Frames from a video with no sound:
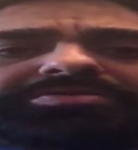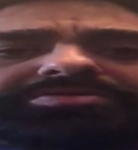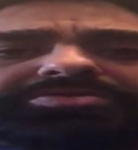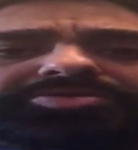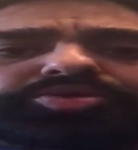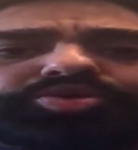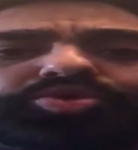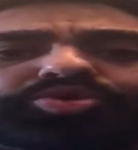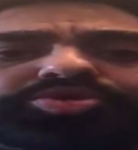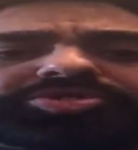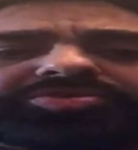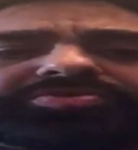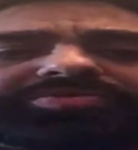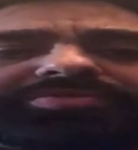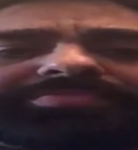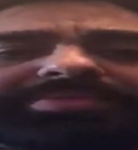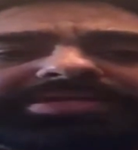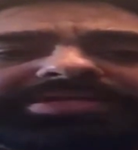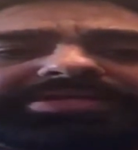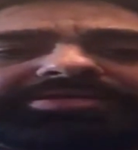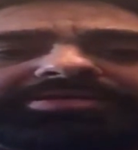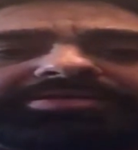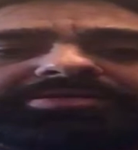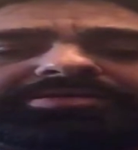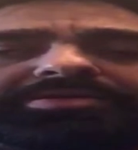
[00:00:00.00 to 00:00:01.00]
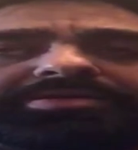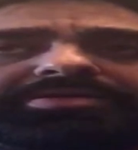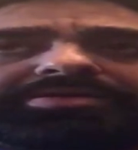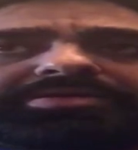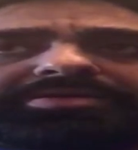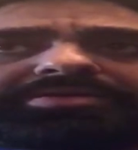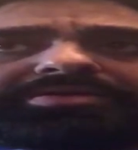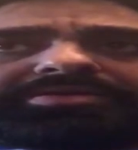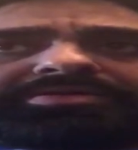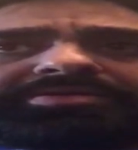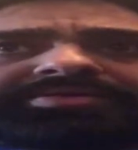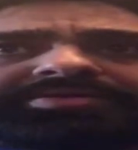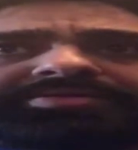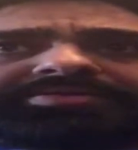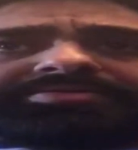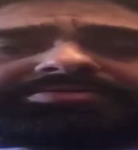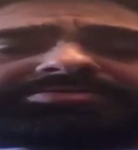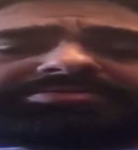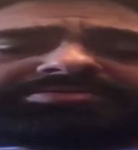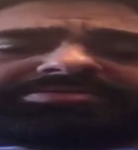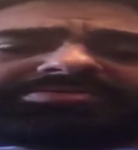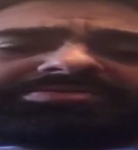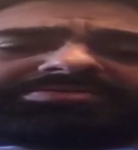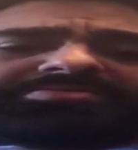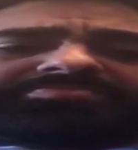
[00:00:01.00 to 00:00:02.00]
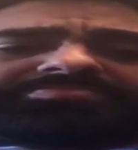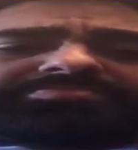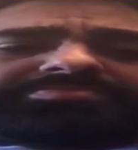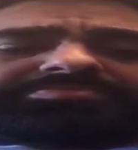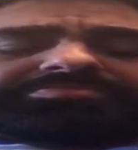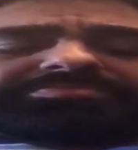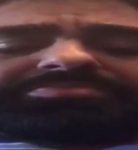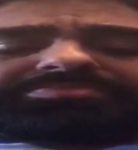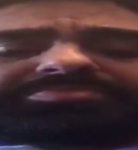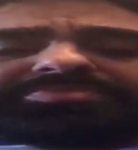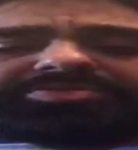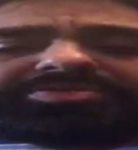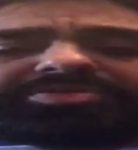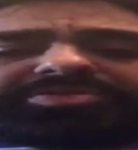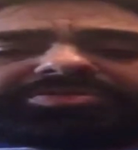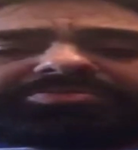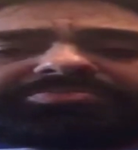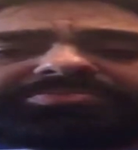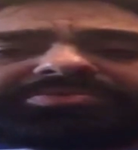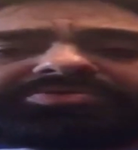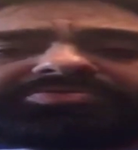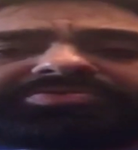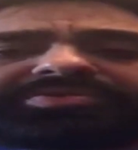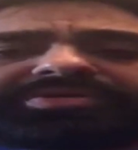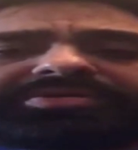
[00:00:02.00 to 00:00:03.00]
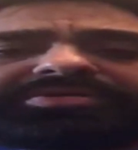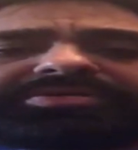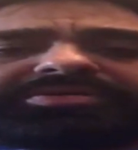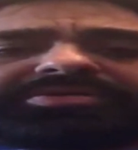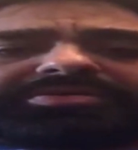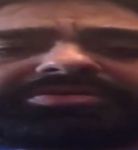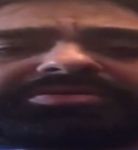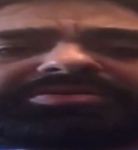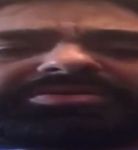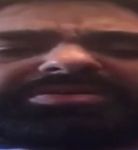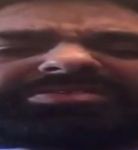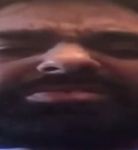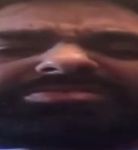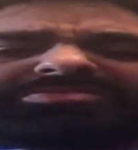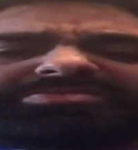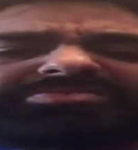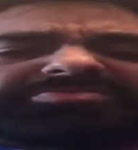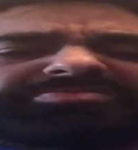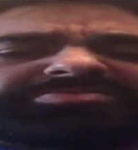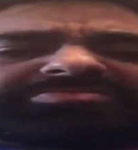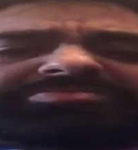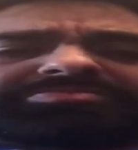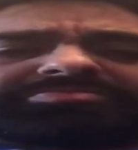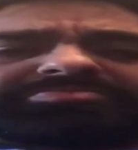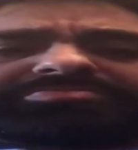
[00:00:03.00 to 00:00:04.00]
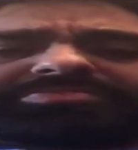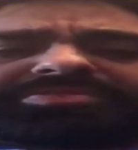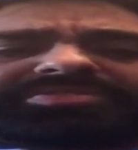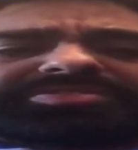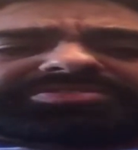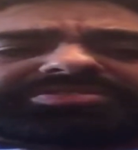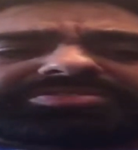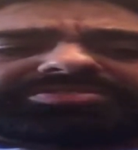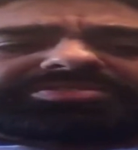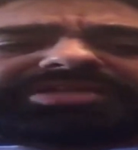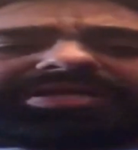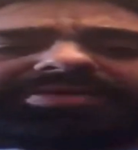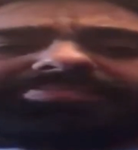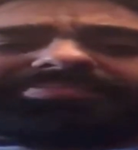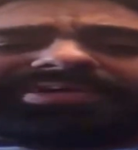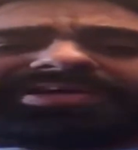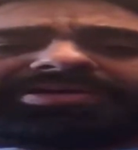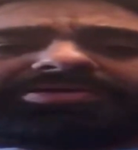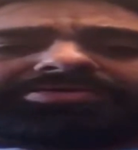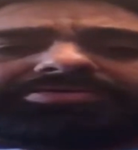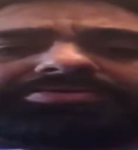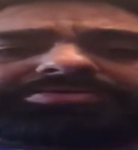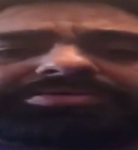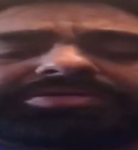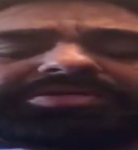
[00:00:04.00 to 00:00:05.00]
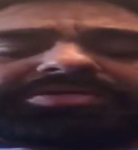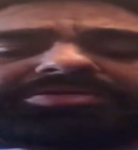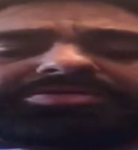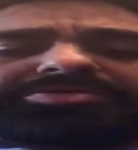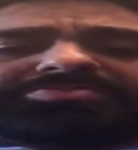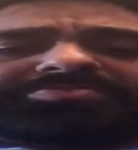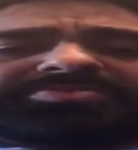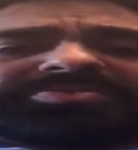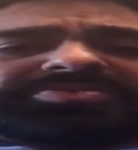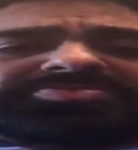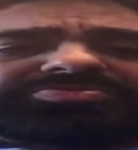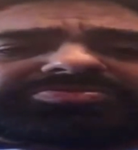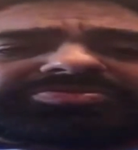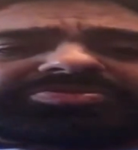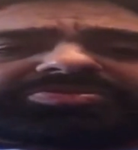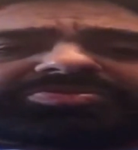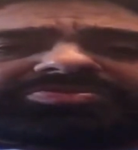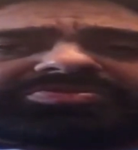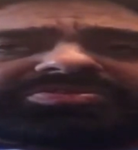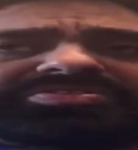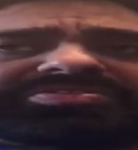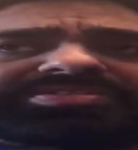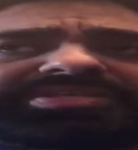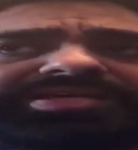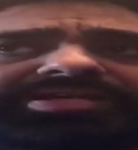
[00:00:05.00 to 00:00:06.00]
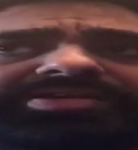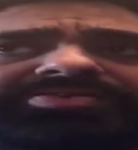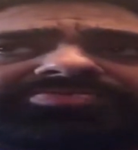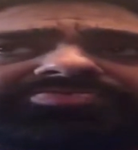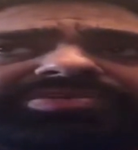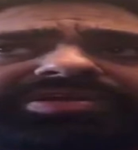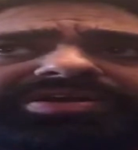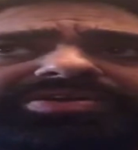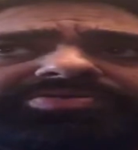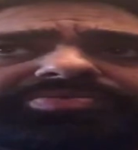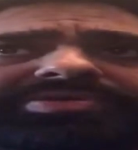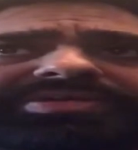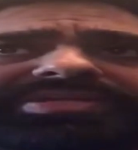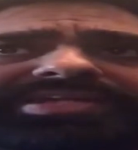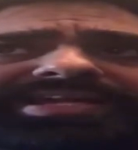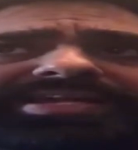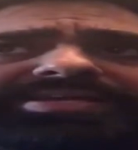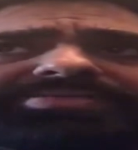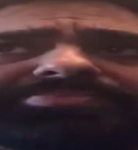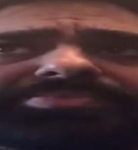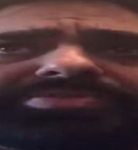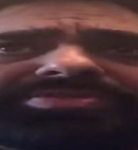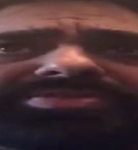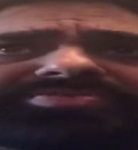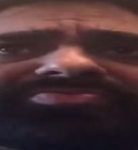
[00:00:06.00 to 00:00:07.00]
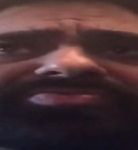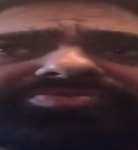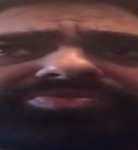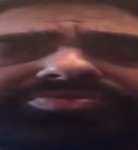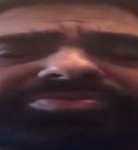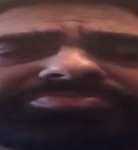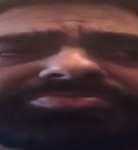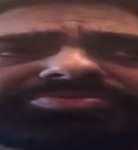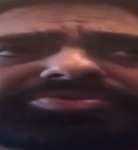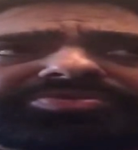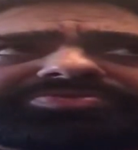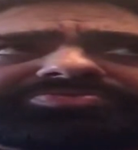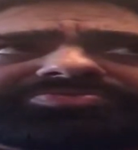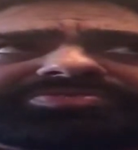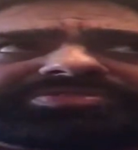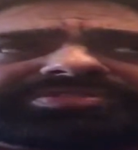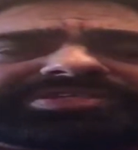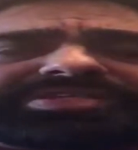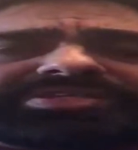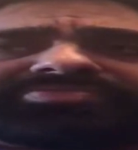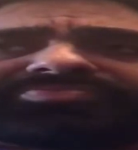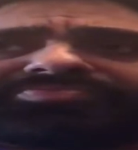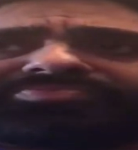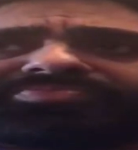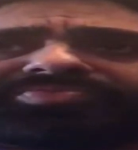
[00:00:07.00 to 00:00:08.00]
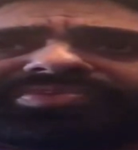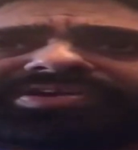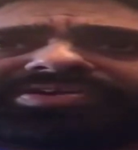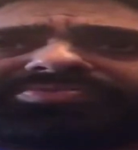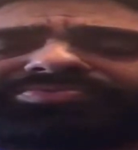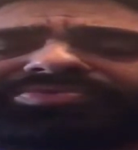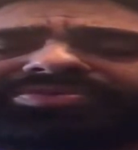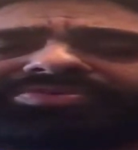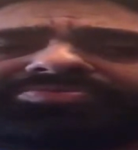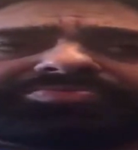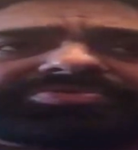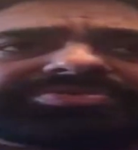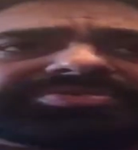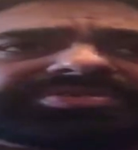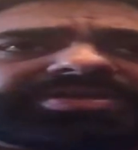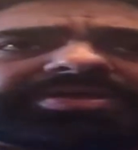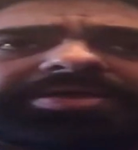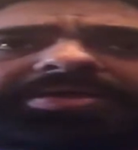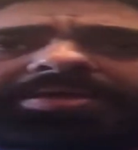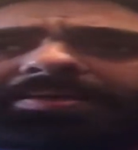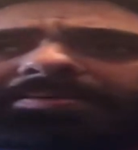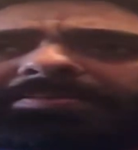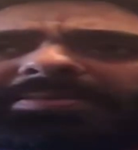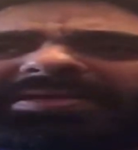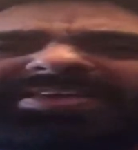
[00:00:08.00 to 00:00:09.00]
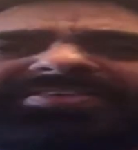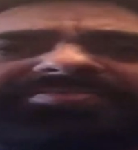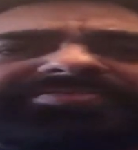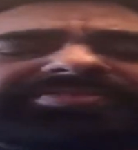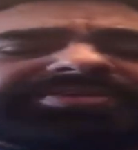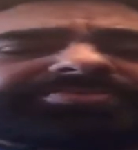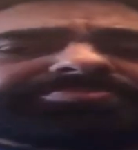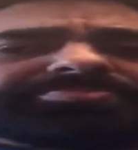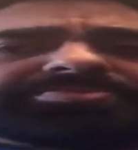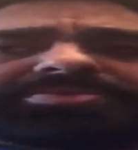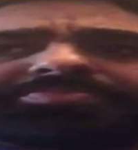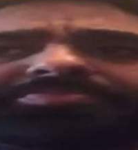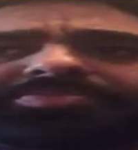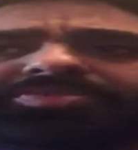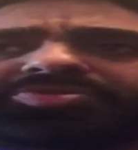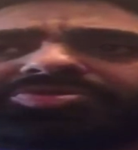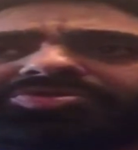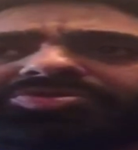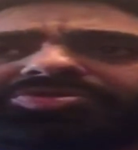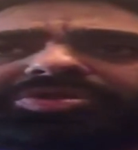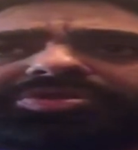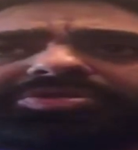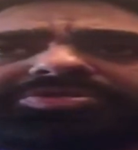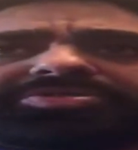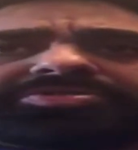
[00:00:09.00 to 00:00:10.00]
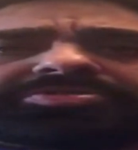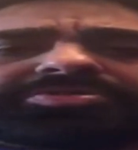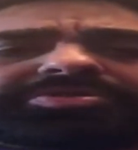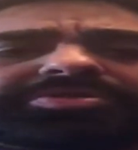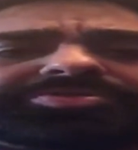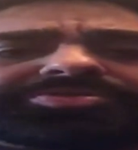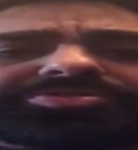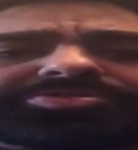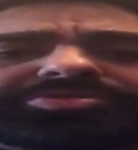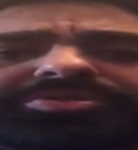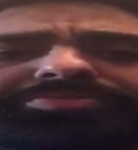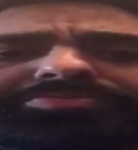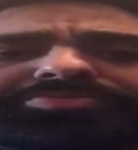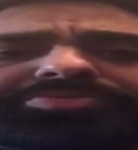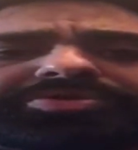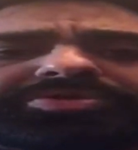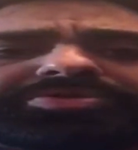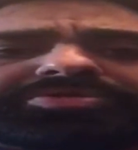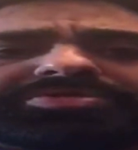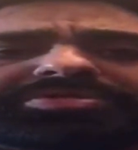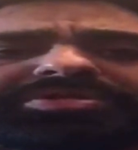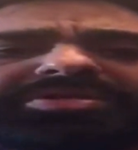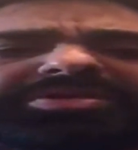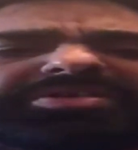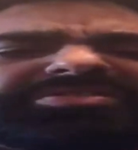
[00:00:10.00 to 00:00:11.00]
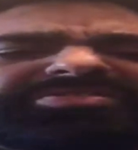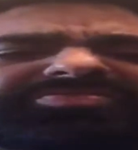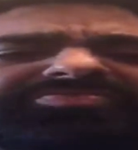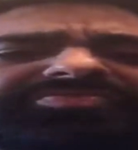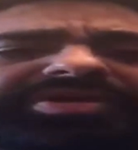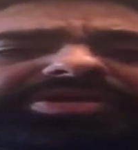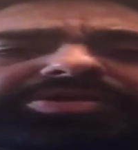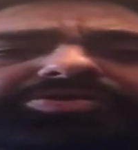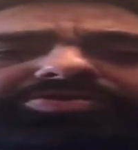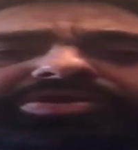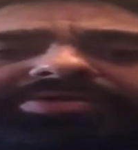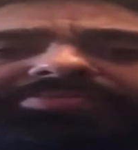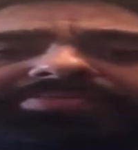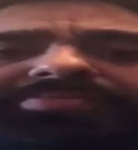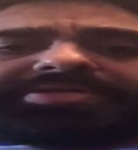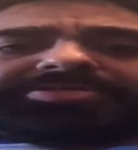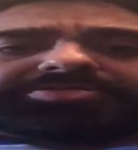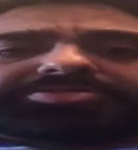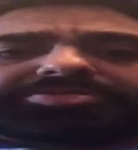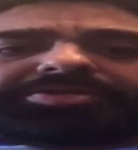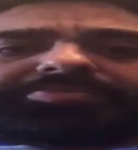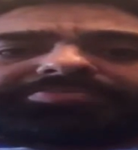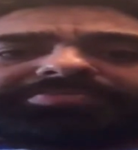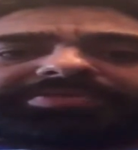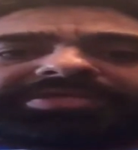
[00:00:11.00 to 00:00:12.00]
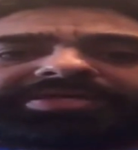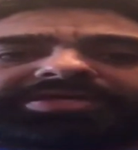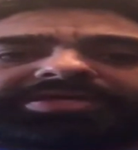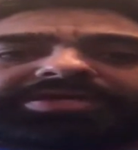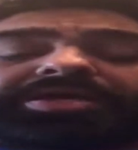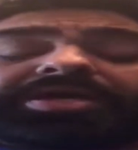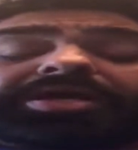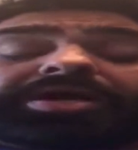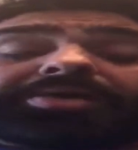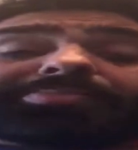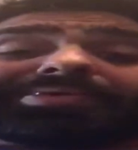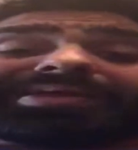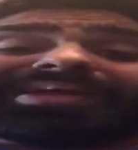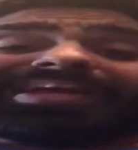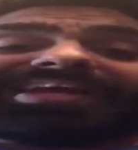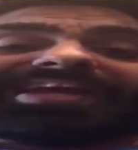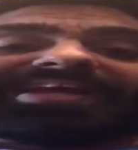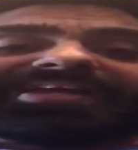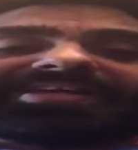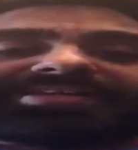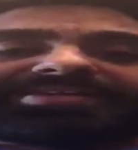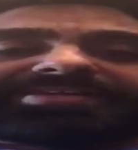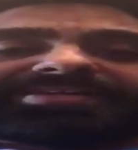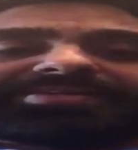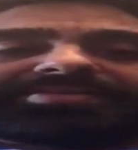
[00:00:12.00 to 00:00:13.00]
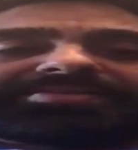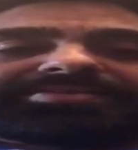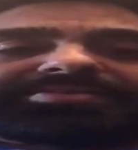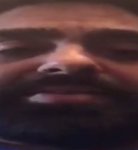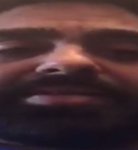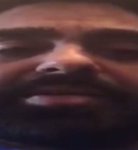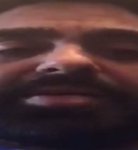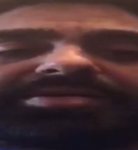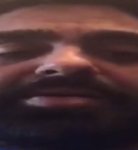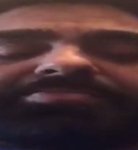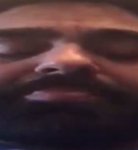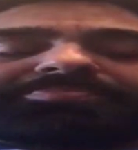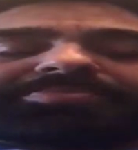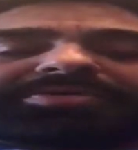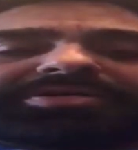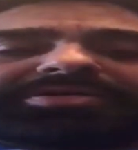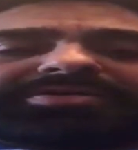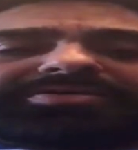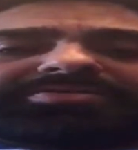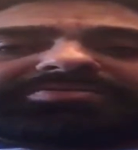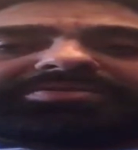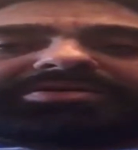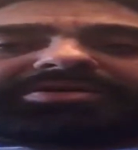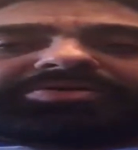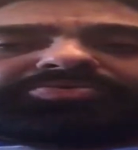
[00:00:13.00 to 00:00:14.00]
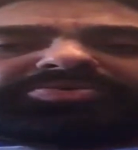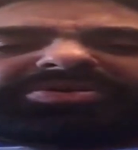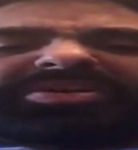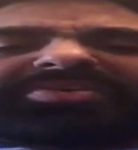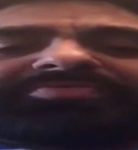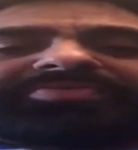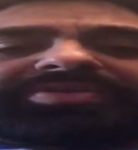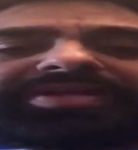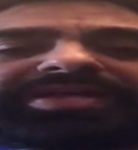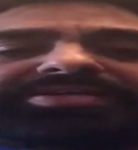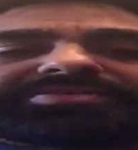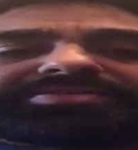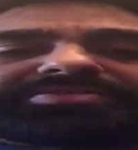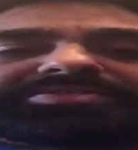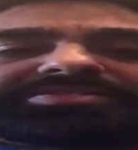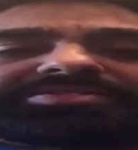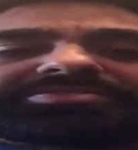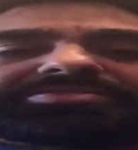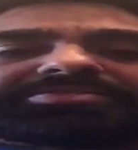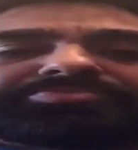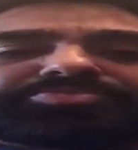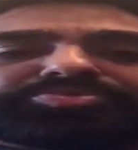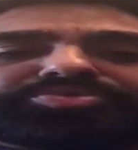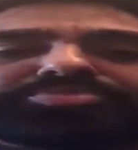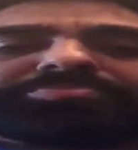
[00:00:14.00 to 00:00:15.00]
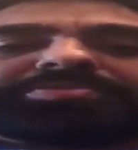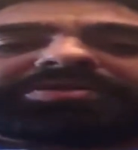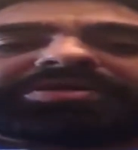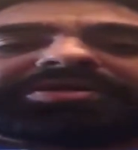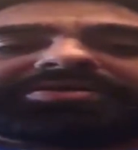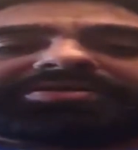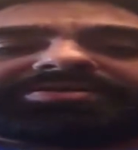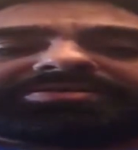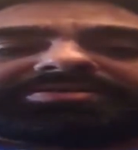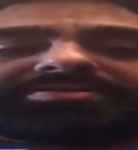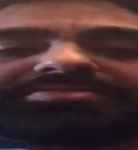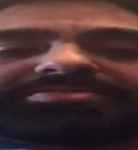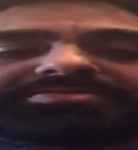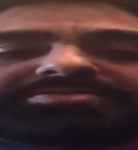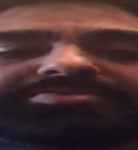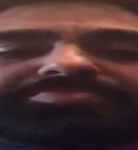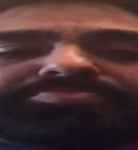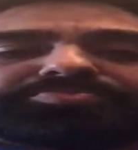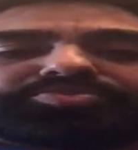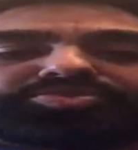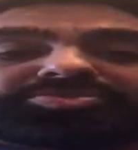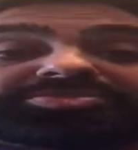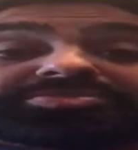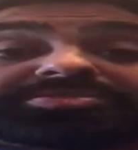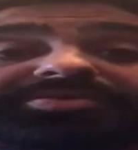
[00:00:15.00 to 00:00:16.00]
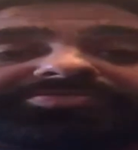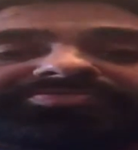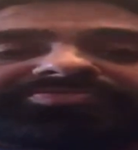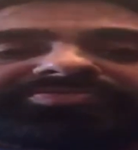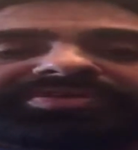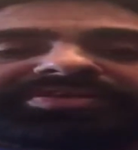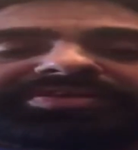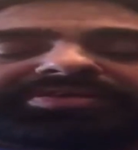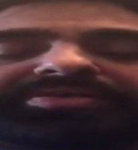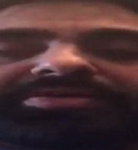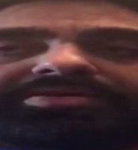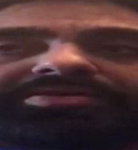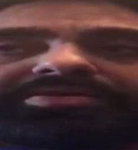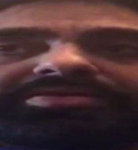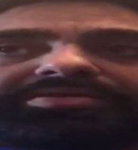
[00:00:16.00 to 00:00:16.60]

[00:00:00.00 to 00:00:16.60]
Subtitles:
torture him a little, and Conor McGregor just thought, let's just tap out. To be honest with you, in the second round when he had him on the floor, I'm sure it was the second round when he was giving him some shots, non-stop shots, the fight could stopped there. I'm glad it didn't, but I would have liked to see some more blood, some more suffering.